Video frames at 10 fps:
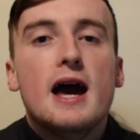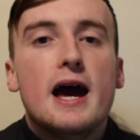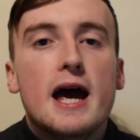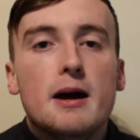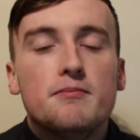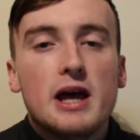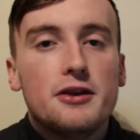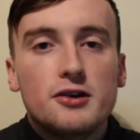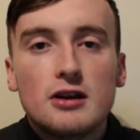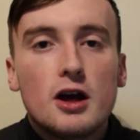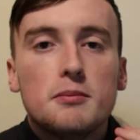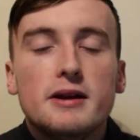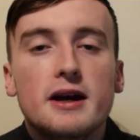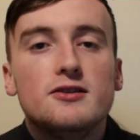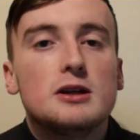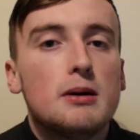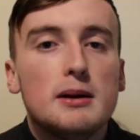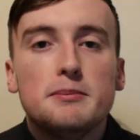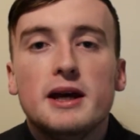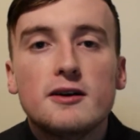And there's a lot of players you could
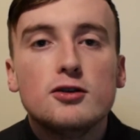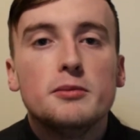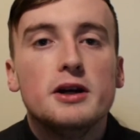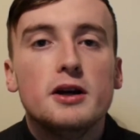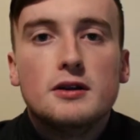probably pick from here.